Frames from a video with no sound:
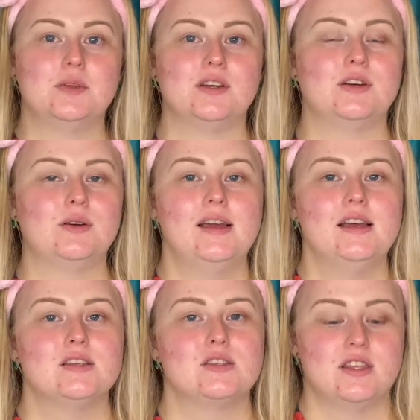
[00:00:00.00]
below
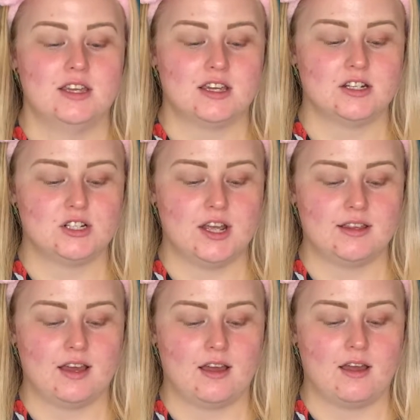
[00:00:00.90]
so that you can check
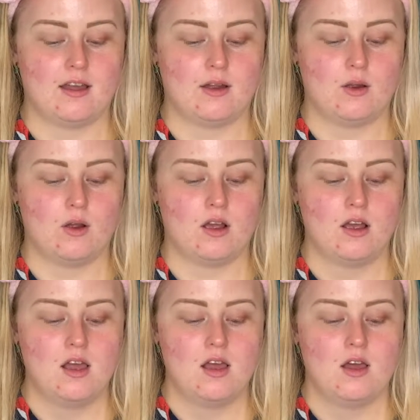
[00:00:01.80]
that out.
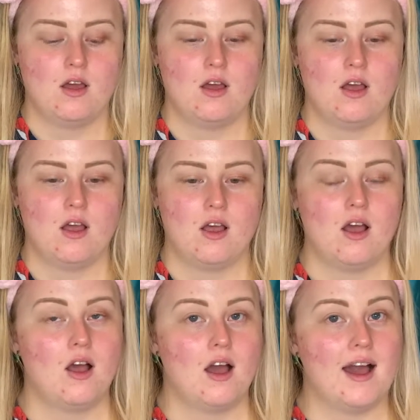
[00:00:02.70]

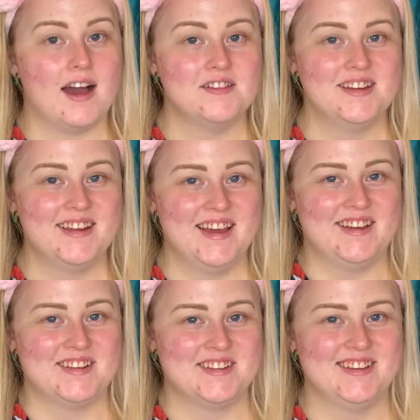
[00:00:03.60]
I haven't
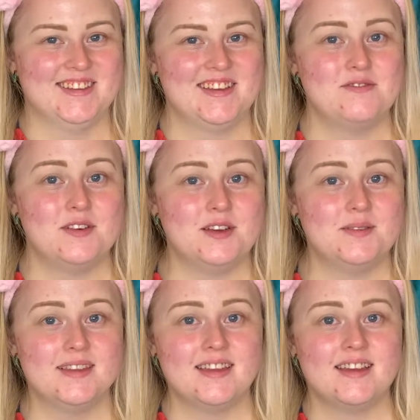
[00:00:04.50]
actually
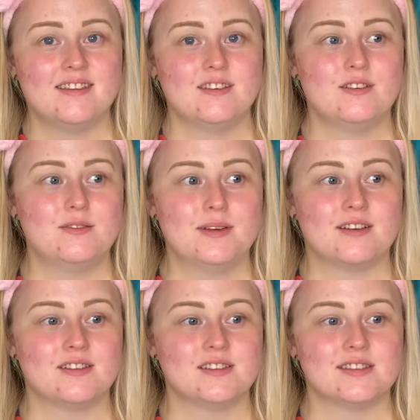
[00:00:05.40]
filmed it yet though
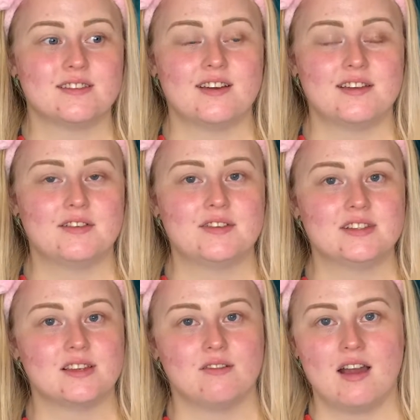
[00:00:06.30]
because not
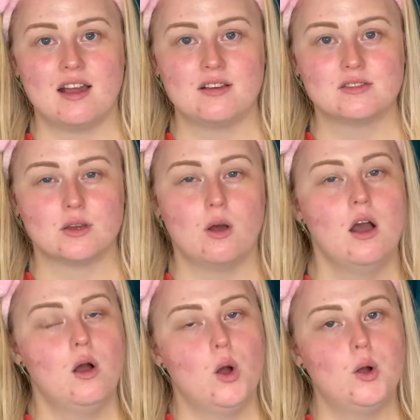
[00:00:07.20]
everything's arrived, so
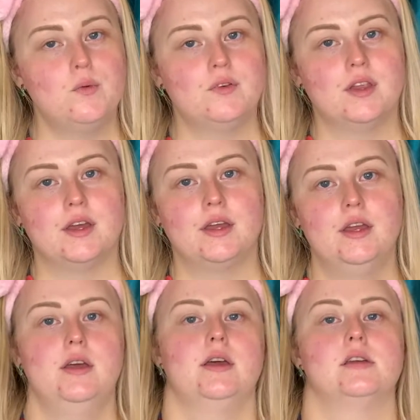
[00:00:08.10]
hopefully
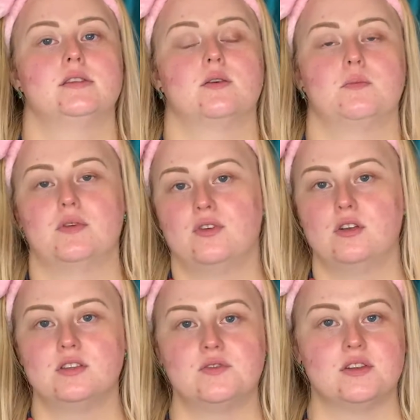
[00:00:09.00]
it's up before
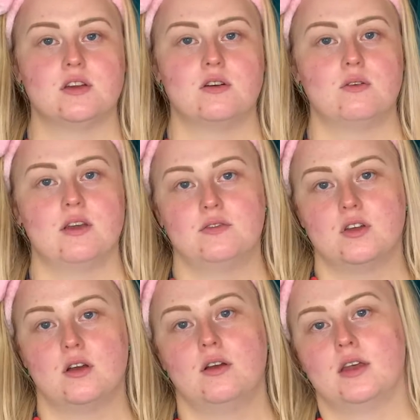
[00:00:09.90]
this video. If
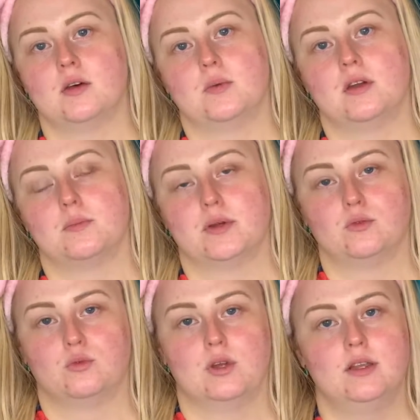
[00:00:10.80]
not, it'll be up
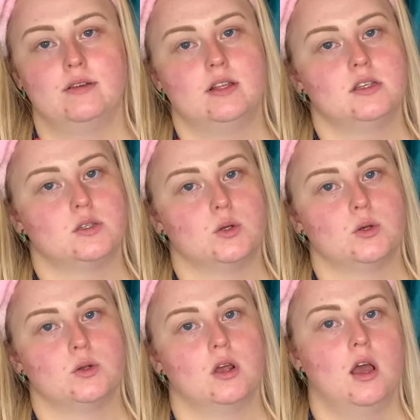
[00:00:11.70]
really
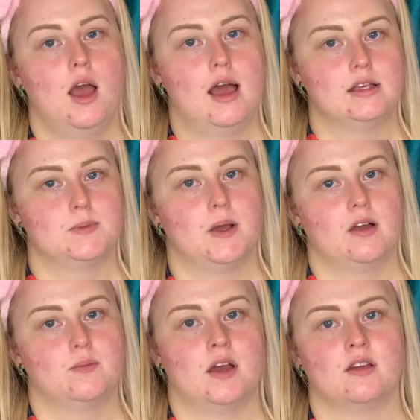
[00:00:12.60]
soon as part
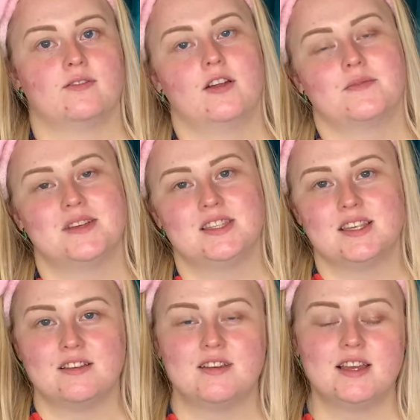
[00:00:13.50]
of my Vlogmas
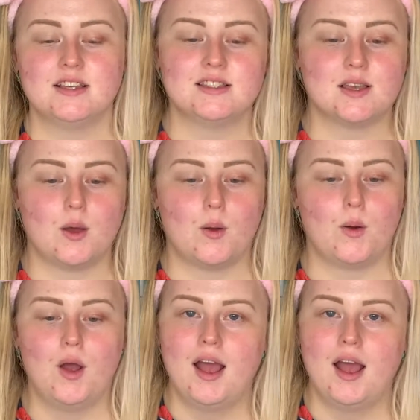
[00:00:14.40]
series, so